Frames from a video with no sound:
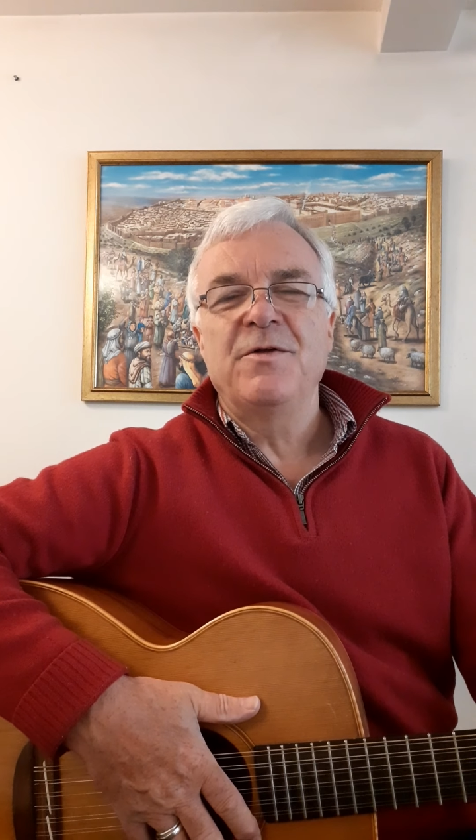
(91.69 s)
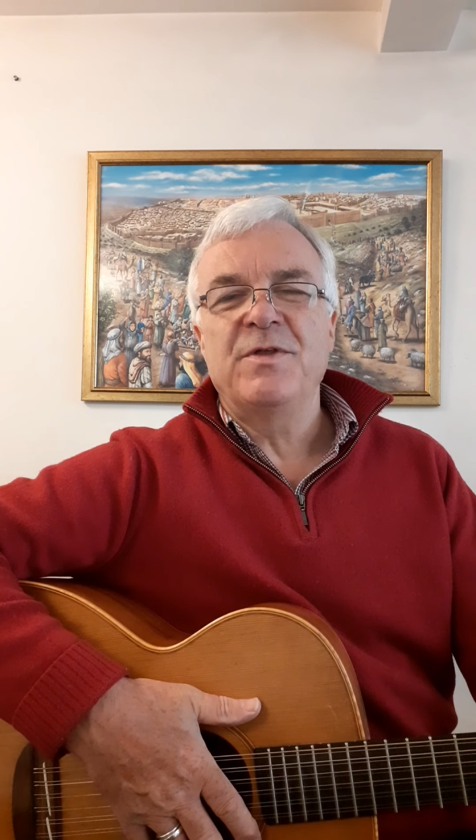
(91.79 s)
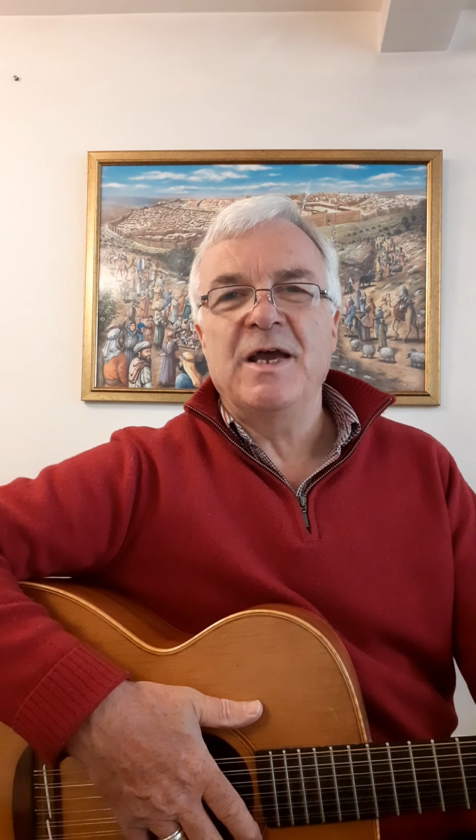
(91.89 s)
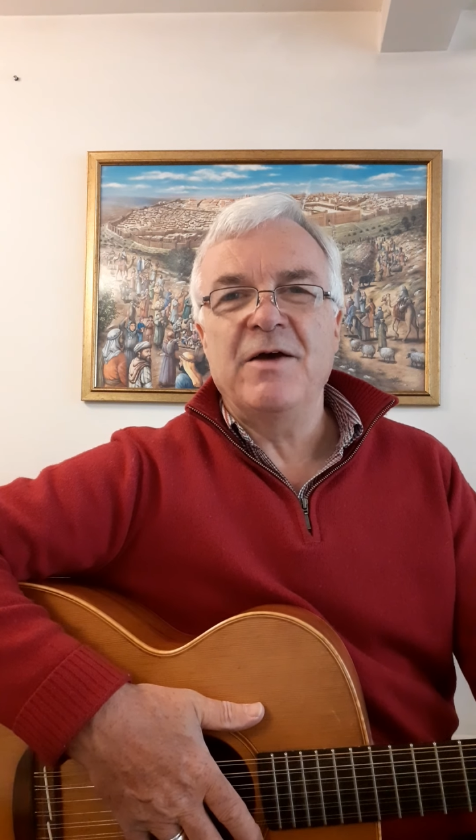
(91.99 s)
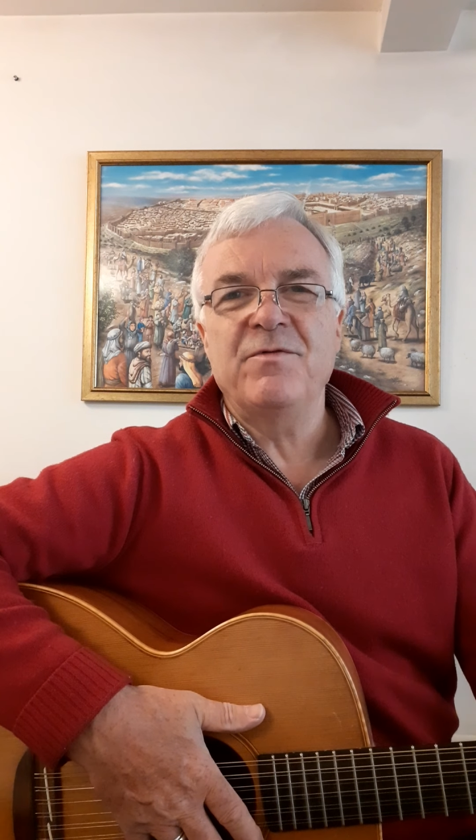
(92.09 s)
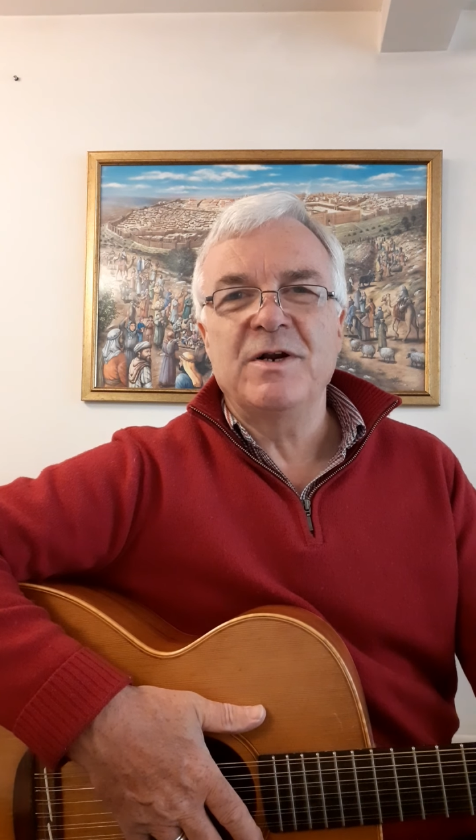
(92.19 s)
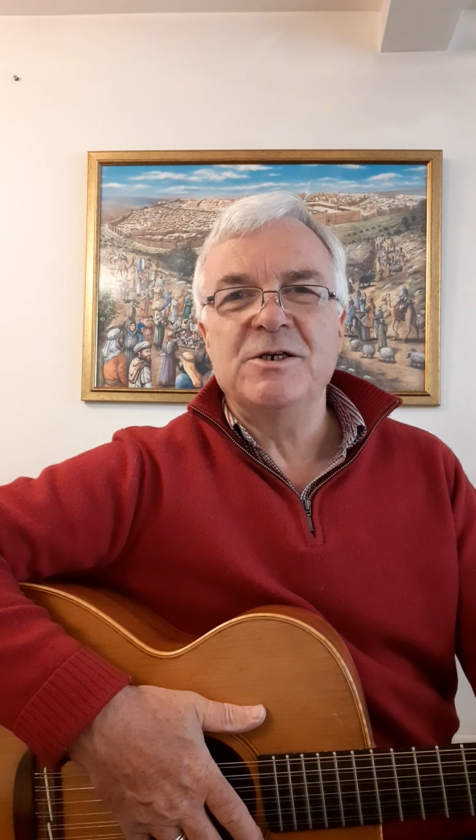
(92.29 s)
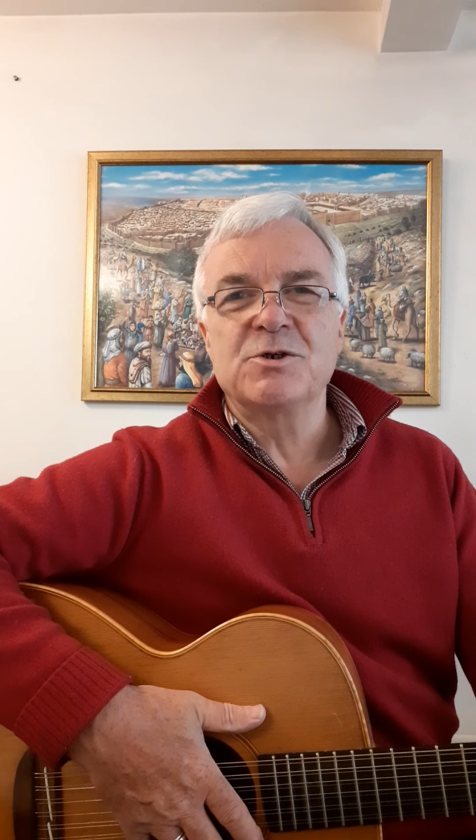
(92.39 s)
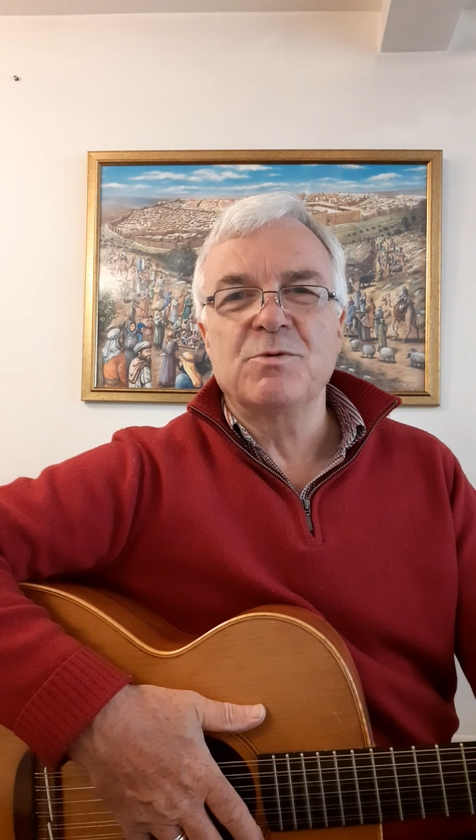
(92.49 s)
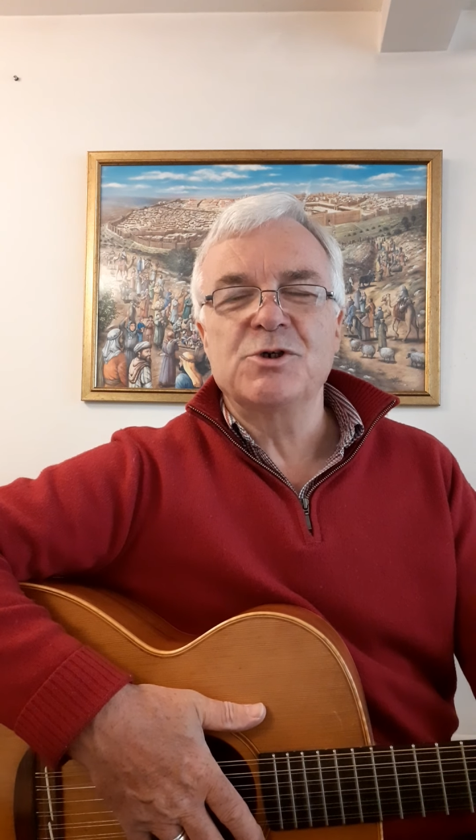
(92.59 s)
the heavenly
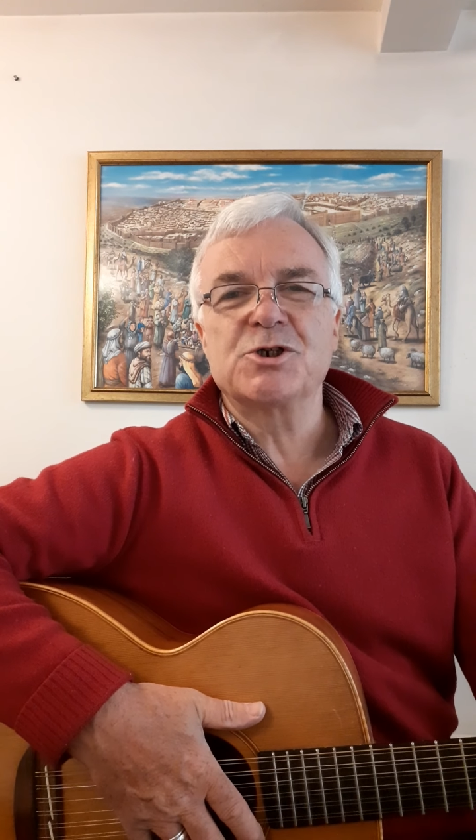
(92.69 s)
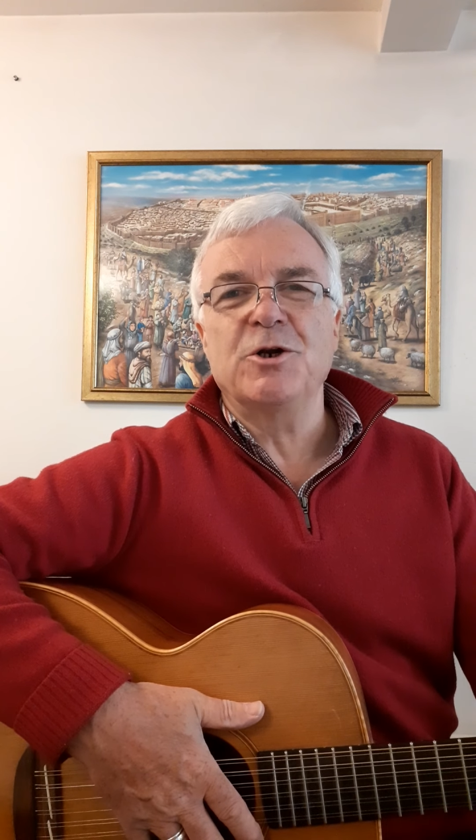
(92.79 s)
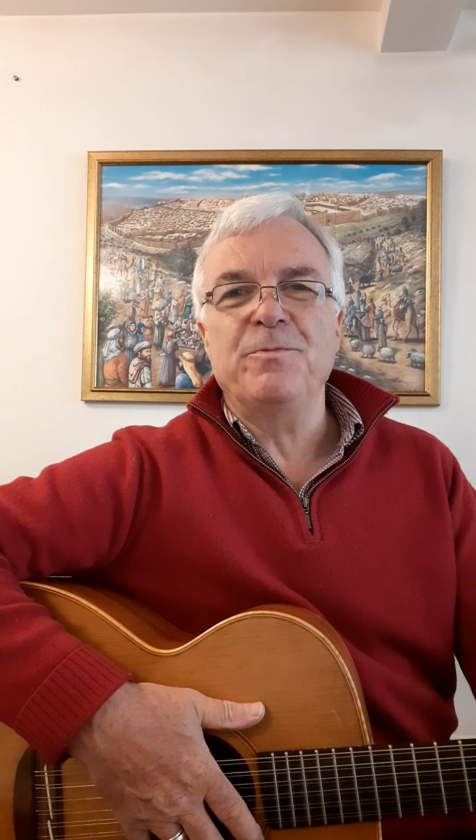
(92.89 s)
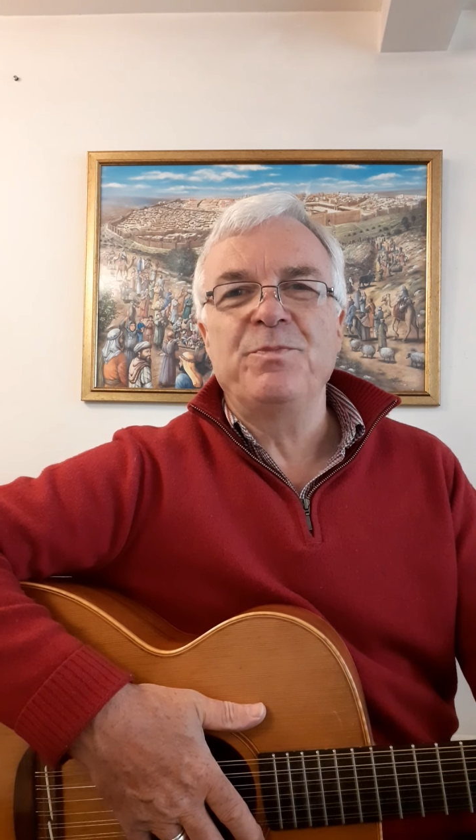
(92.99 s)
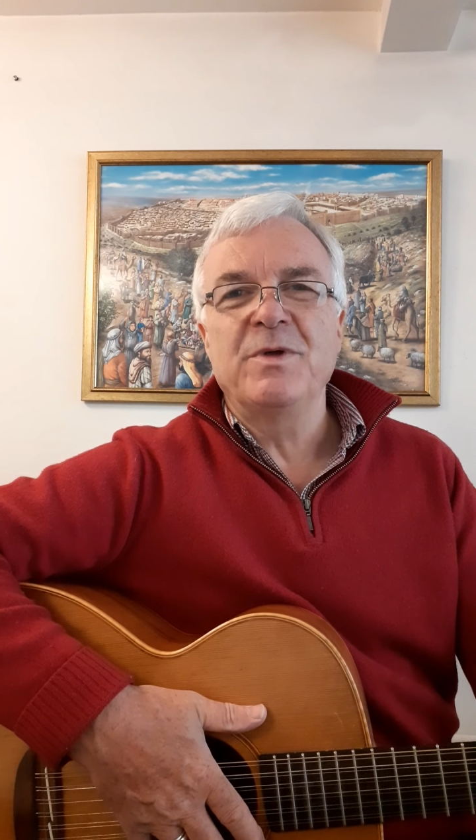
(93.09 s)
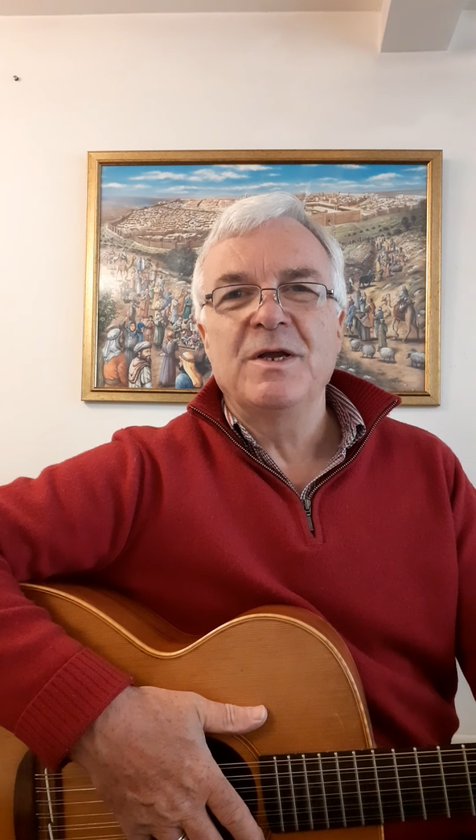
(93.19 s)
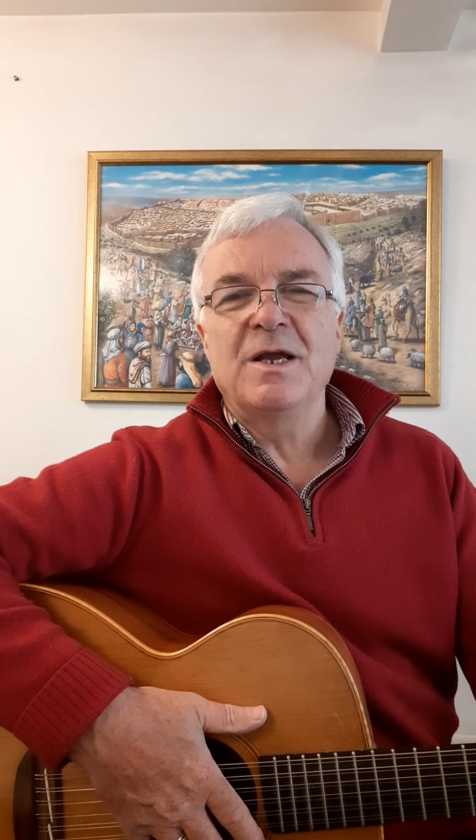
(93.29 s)
Jerusalem